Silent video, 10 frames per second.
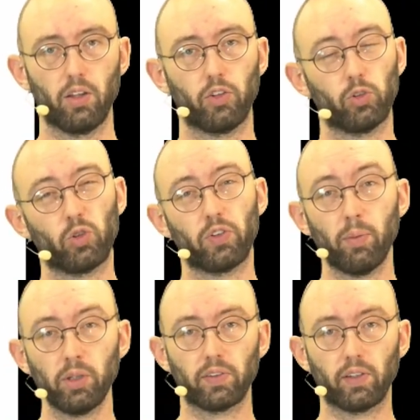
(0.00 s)
So to
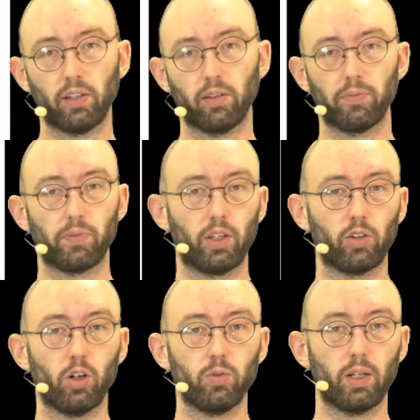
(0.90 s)
some extent,
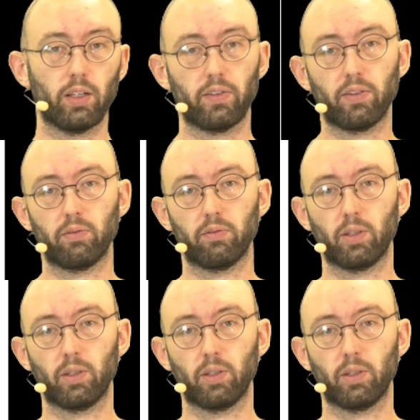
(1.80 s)
it always